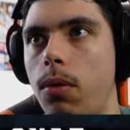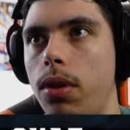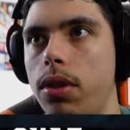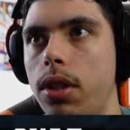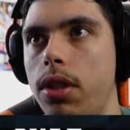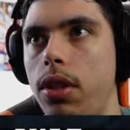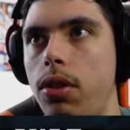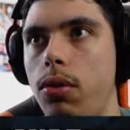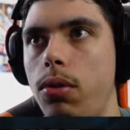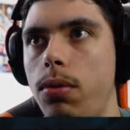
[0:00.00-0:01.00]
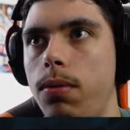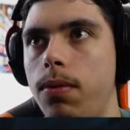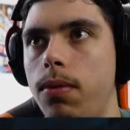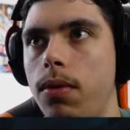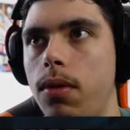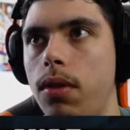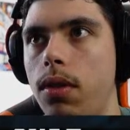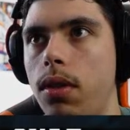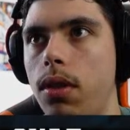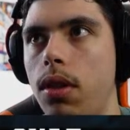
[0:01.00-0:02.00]
162
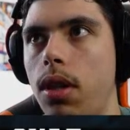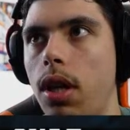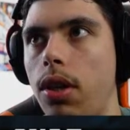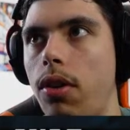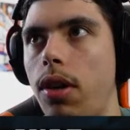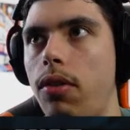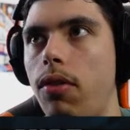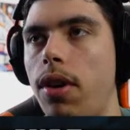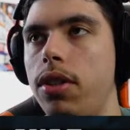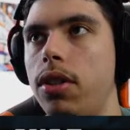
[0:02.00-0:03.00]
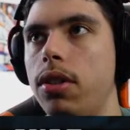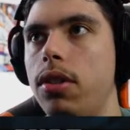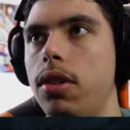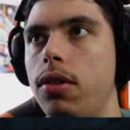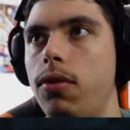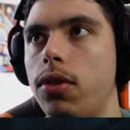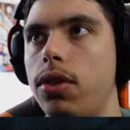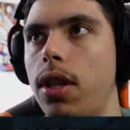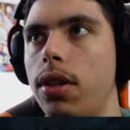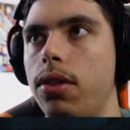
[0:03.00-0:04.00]
and create resistance for
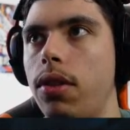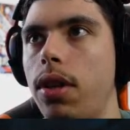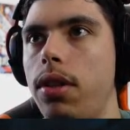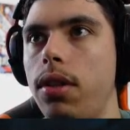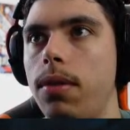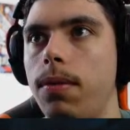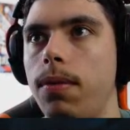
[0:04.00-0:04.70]
sells, right?